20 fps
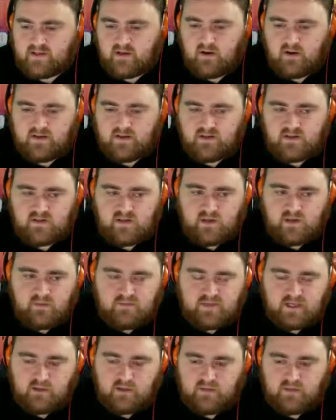has the same
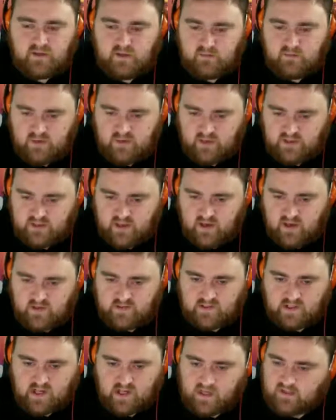type of numbers as
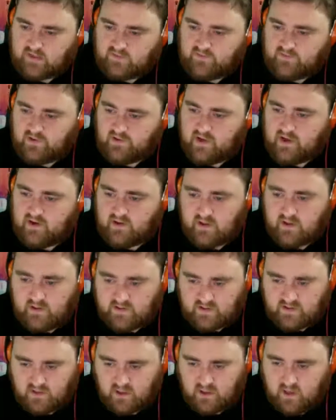a guy like
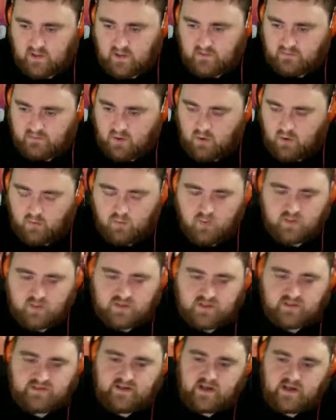Fernandez, almost
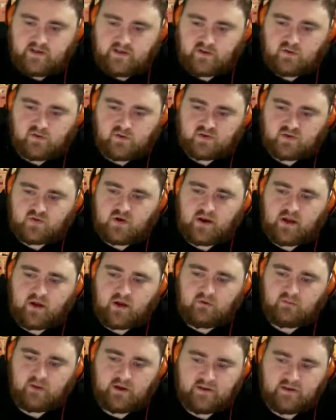identical
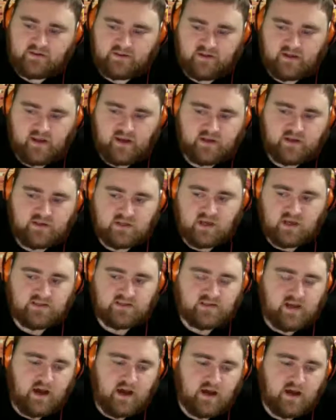strikeout rates, and actually has
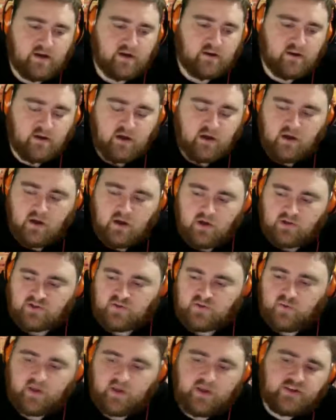a higher
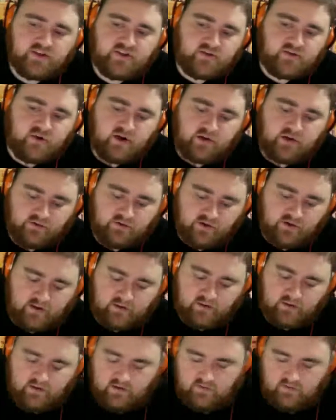swinging strike
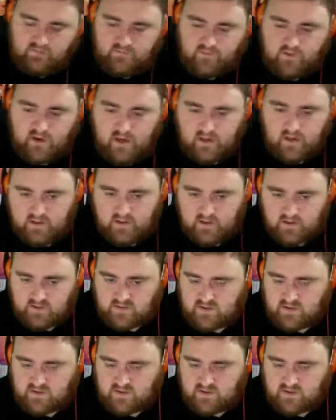rate than Fernandez.